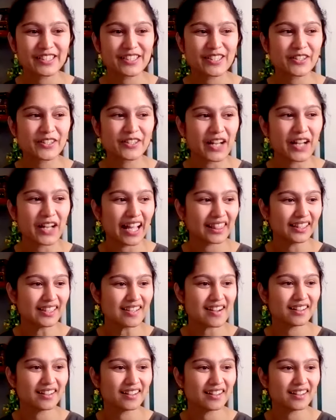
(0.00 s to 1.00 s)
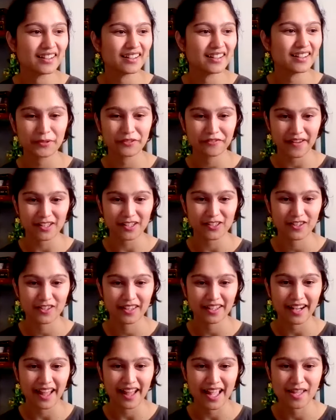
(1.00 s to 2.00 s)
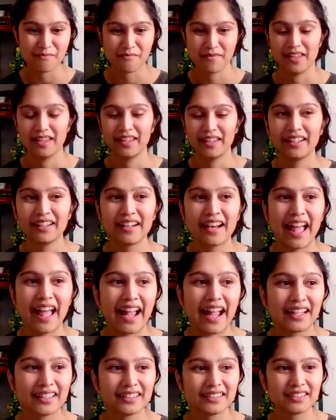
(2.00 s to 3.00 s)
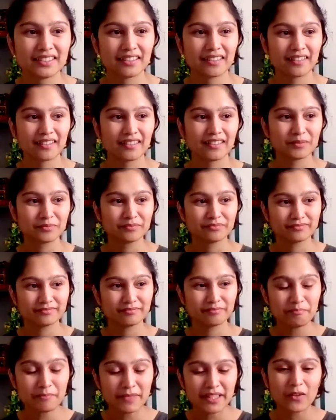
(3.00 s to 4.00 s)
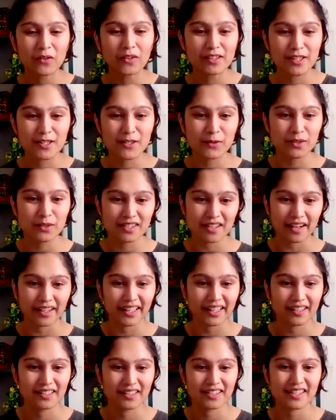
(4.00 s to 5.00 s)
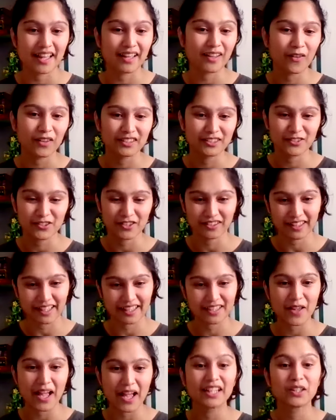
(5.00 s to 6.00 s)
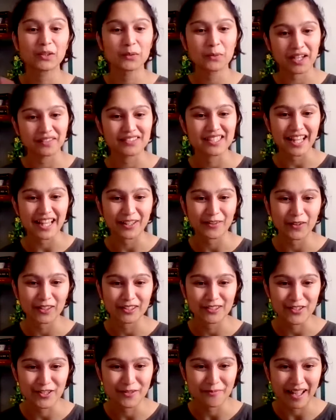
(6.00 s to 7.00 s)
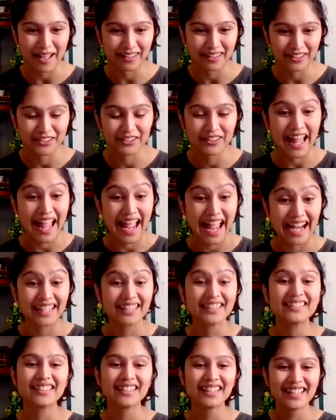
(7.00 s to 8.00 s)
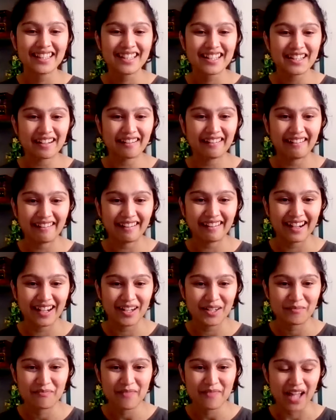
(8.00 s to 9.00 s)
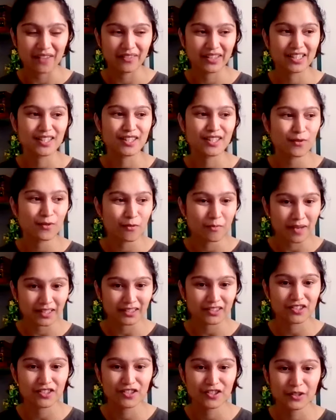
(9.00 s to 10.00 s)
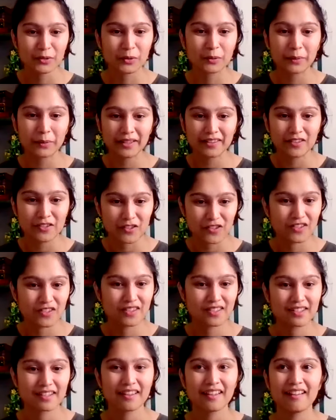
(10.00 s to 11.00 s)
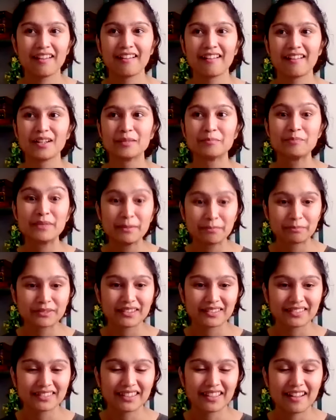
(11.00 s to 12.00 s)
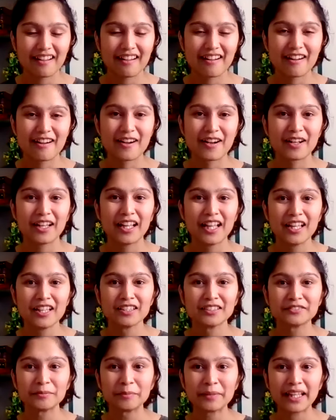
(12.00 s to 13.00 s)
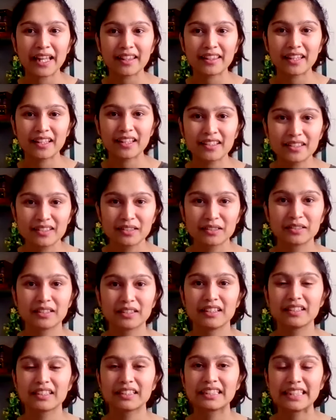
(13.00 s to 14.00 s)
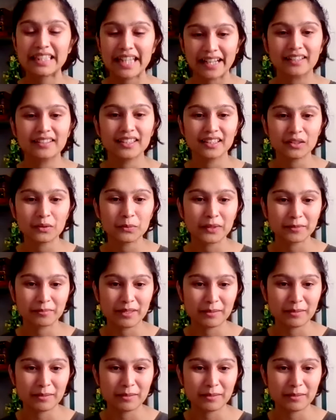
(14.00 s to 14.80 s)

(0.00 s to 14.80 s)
So I think with the profession that I'm in, and me also studying psychology, right? So I do have a psychology background, and having so much to do with just people. For me, I think connecting with